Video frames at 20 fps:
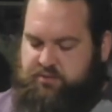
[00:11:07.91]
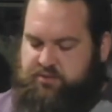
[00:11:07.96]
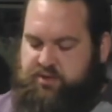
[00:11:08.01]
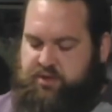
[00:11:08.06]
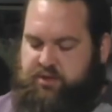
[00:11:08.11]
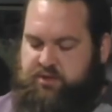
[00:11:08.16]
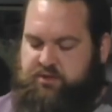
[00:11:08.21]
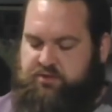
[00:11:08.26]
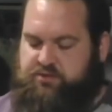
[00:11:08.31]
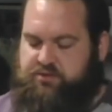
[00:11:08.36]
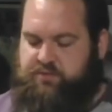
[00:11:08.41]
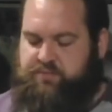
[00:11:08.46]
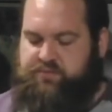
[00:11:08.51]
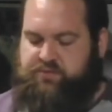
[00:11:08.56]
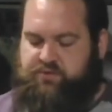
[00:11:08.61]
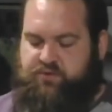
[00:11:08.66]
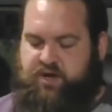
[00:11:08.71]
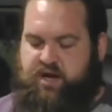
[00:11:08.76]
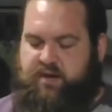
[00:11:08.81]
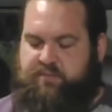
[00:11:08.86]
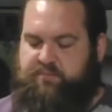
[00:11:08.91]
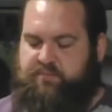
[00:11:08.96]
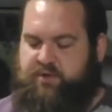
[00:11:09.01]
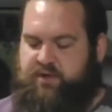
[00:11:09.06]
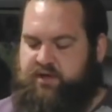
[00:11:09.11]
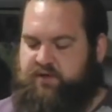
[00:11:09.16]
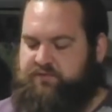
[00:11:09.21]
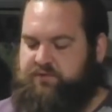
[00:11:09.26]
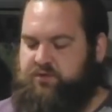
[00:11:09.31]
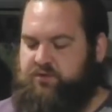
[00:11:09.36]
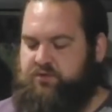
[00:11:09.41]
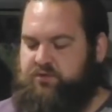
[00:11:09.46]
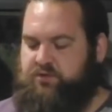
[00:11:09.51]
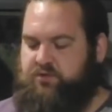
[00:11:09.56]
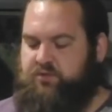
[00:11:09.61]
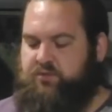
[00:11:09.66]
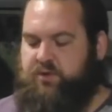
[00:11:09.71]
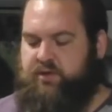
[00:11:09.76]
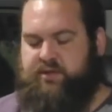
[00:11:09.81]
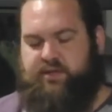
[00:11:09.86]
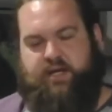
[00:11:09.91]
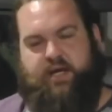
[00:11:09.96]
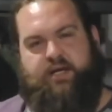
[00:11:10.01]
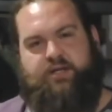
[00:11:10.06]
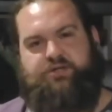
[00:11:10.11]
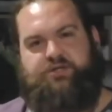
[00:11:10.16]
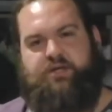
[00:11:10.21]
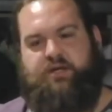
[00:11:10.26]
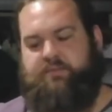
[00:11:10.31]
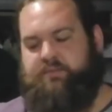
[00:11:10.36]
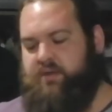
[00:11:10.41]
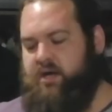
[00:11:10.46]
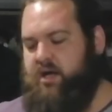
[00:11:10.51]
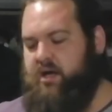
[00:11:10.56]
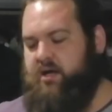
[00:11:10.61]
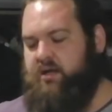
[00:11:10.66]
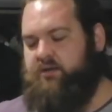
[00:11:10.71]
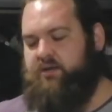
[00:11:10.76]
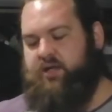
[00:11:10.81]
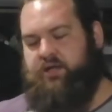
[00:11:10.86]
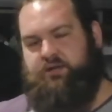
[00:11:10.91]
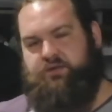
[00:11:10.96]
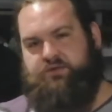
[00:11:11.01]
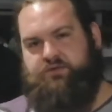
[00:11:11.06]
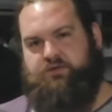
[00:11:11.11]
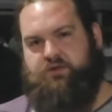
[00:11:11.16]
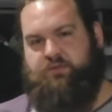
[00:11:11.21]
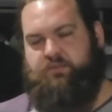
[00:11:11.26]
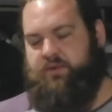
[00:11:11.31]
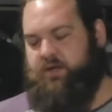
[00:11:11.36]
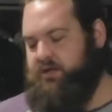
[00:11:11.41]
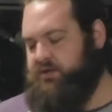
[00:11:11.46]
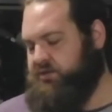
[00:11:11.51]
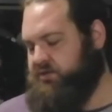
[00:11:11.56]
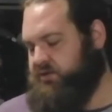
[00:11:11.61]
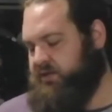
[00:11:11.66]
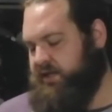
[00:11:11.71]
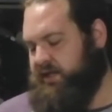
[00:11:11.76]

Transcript: think you subscribe, but if you do one day, Jim, thank you so much.